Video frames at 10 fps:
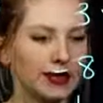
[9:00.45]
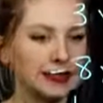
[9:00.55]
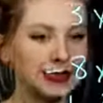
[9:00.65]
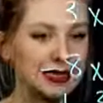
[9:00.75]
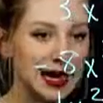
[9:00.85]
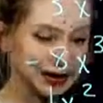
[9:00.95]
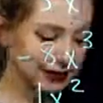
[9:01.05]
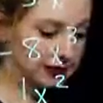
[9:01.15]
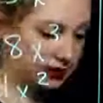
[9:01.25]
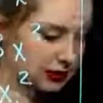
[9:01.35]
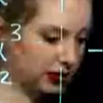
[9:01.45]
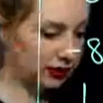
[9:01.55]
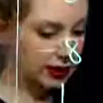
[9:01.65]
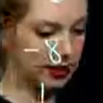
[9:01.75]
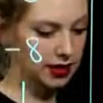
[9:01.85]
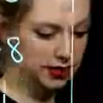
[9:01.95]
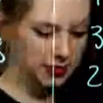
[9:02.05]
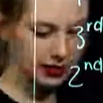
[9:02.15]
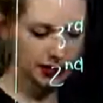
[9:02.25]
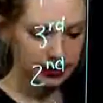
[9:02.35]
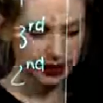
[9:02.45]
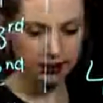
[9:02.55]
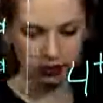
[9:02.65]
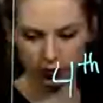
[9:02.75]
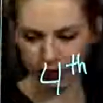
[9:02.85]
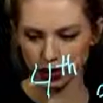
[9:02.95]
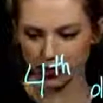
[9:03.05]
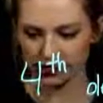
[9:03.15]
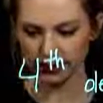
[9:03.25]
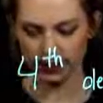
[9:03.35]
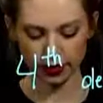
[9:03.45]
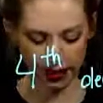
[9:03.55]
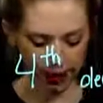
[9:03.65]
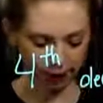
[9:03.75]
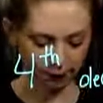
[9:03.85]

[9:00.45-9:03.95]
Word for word: It's not necessarily in descending order. You can see they're kind